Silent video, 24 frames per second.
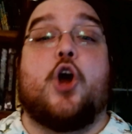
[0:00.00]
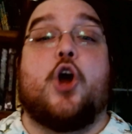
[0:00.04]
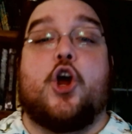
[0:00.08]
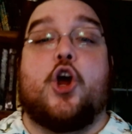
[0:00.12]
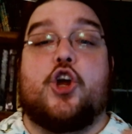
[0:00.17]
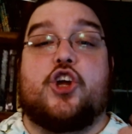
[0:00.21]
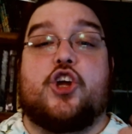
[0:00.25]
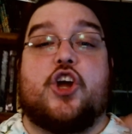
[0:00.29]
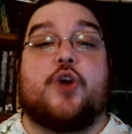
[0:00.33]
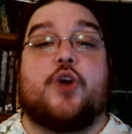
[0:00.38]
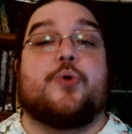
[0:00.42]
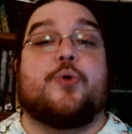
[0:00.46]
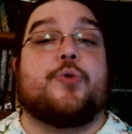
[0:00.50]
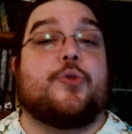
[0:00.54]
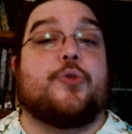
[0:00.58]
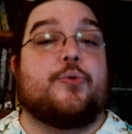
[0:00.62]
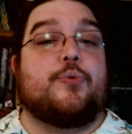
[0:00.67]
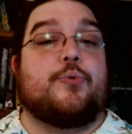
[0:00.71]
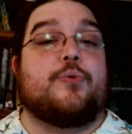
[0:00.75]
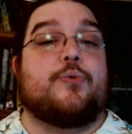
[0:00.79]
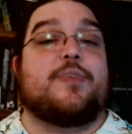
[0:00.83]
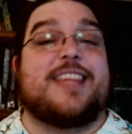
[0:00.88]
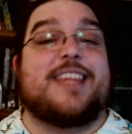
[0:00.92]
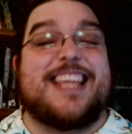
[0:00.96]
go
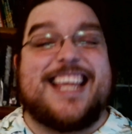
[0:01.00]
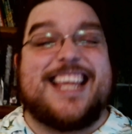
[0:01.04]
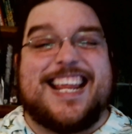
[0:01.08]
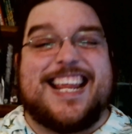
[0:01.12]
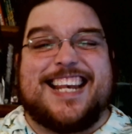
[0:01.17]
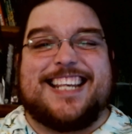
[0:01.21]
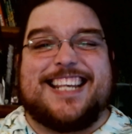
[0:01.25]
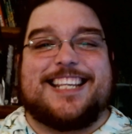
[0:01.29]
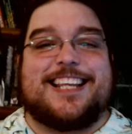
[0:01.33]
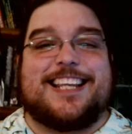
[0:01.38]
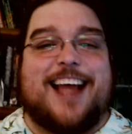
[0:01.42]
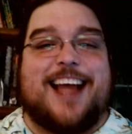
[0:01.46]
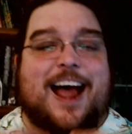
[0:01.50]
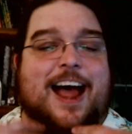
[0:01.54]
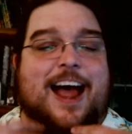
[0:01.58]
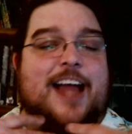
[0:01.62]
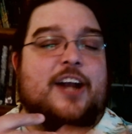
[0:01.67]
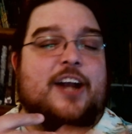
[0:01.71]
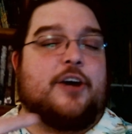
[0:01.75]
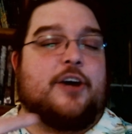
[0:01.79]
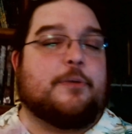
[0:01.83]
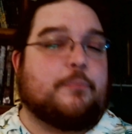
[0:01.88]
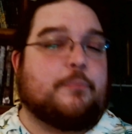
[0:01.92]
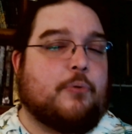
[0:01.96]
through the
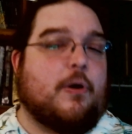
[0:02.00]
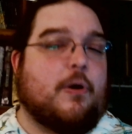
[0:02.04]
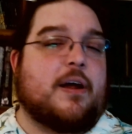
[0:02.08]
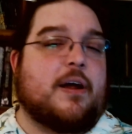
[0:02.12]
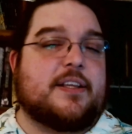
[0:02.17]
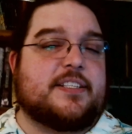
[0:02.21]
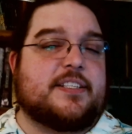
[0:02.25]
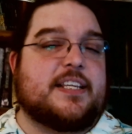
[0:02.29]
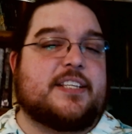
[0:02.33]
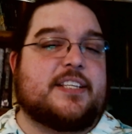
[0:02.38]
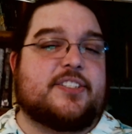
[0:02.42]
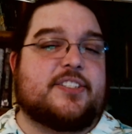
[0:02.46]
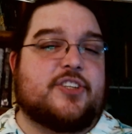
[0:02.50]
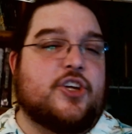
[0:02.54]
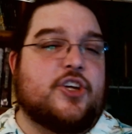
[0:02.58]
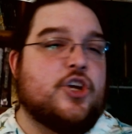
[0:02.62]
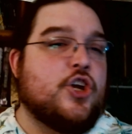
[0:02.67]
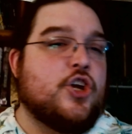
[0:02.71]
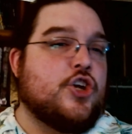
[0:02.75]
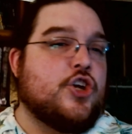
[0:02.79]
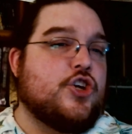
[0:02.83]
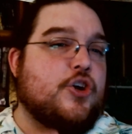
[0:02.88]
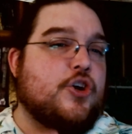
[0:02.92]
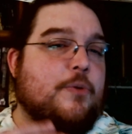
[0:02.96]
entire process,
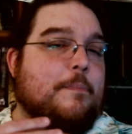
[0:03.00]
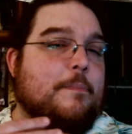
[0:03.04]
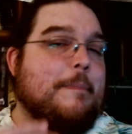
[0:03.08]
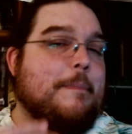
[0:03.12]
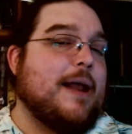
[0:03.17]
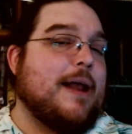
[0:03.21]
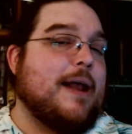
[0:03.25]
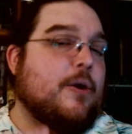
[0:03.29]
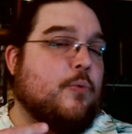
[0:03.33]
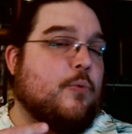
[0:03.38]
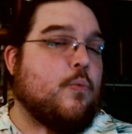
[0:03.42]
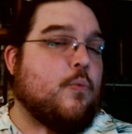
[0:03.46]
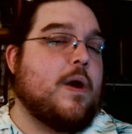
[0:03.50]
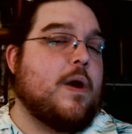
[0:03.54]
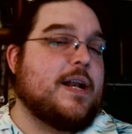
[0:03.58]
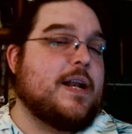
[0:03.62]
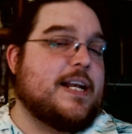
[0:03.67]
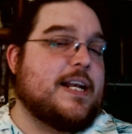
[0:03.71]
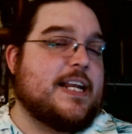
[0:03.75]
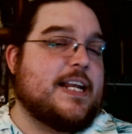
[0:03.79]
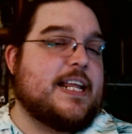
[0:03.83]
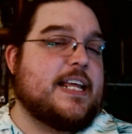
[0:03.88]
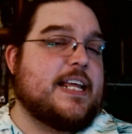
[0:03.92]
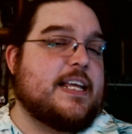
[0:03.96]
no matter what it
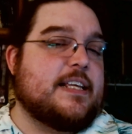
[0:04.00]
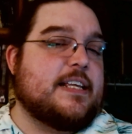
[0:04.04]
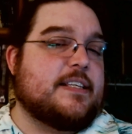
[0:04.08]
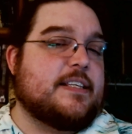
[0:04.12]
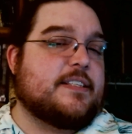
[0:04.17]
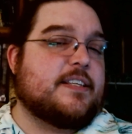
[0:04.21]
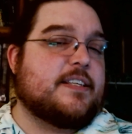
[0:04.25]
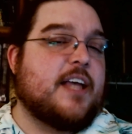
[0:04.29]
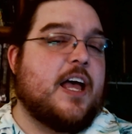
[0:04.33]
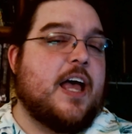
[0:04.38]
is,